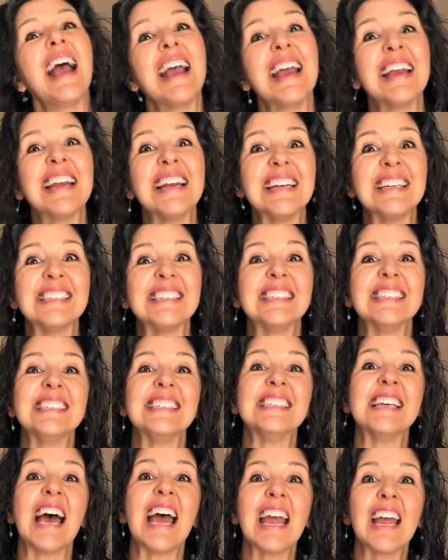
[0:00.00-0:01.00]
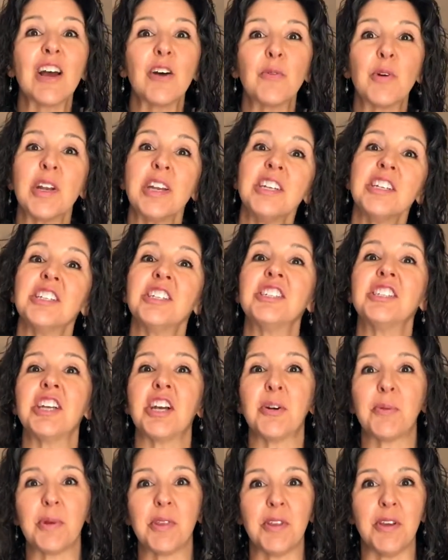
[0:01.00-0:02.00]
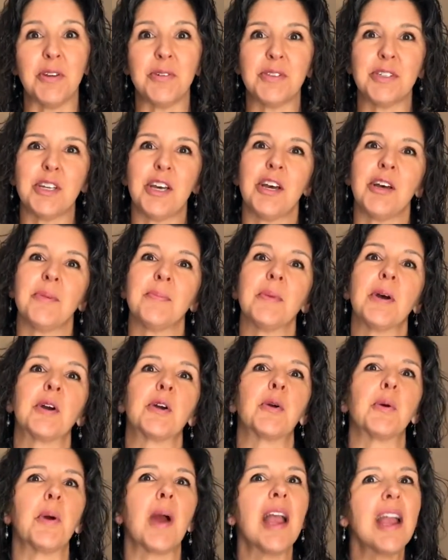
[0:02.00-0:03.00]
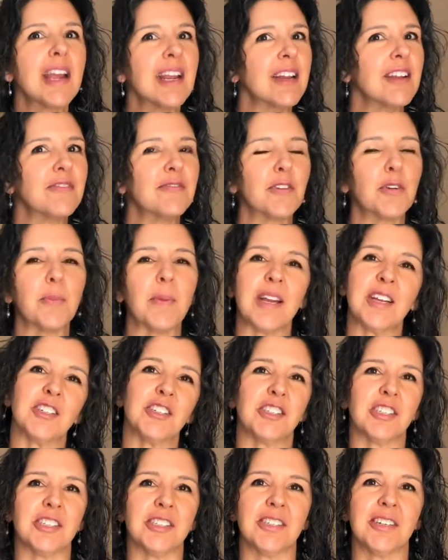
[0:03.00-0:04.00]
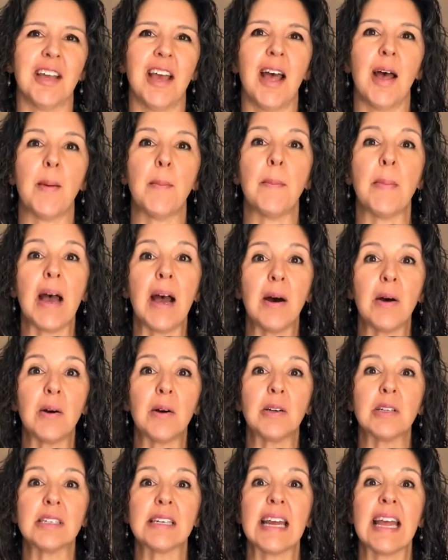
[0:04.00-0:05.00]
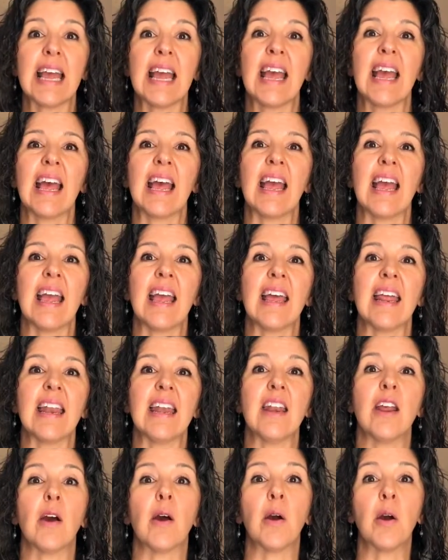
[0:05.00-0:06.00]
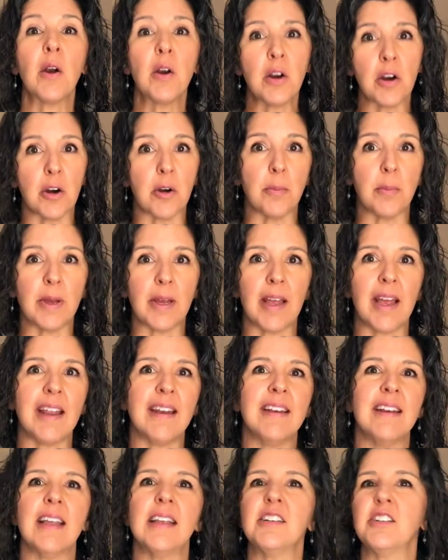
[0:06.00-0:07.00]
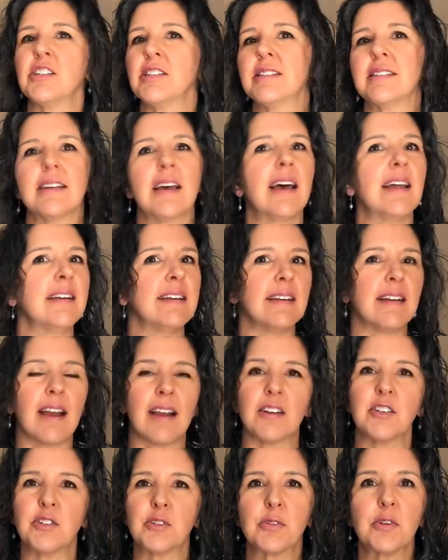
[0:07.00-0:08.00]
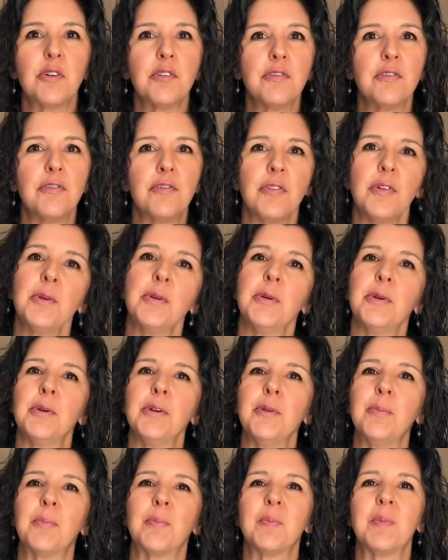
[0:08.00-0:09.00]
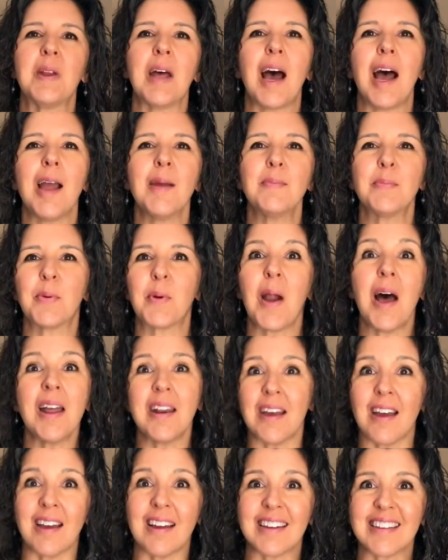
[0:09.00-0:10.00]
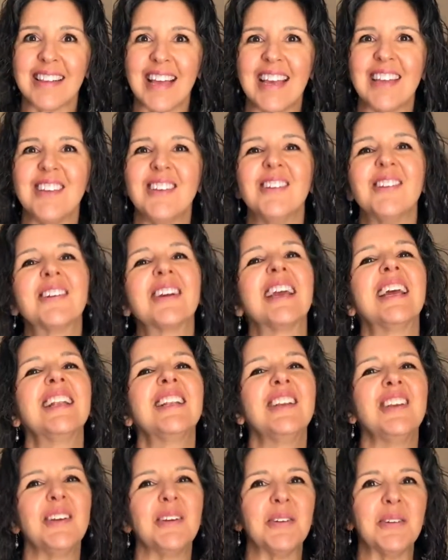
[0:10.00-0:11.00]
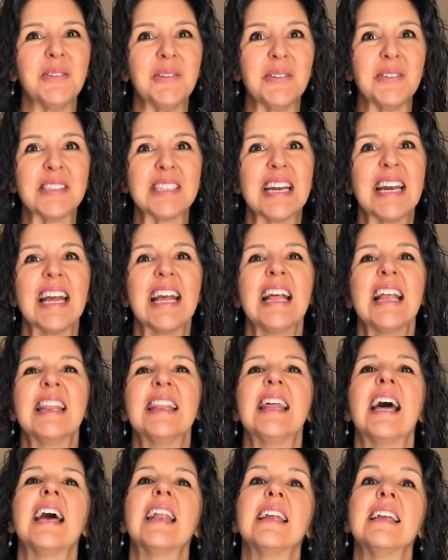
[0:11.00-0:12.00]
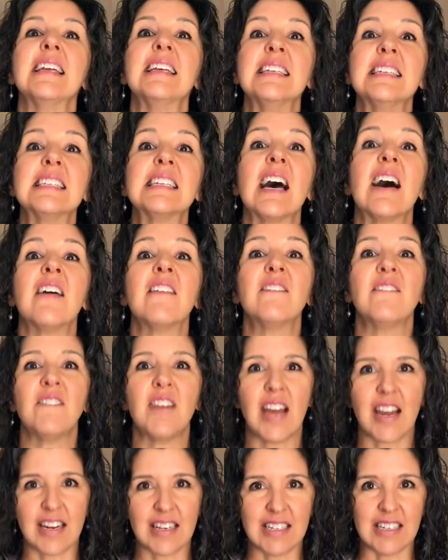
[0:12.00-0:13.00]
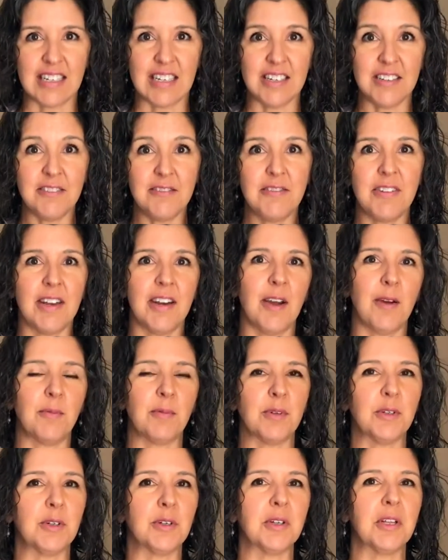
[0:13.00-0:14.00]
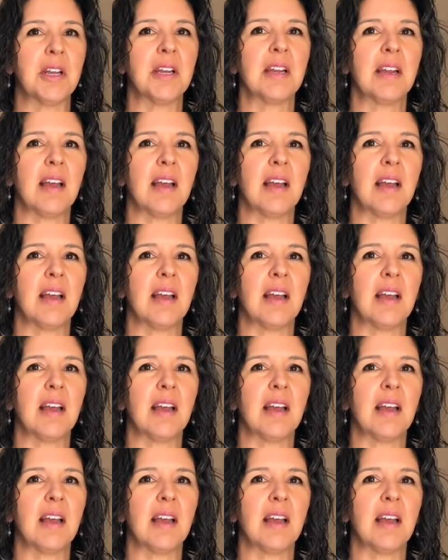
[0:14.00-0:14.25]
Hey, today I wanted to share with you some great information about an herb and just a natural food type product that you can use that is effective, and I will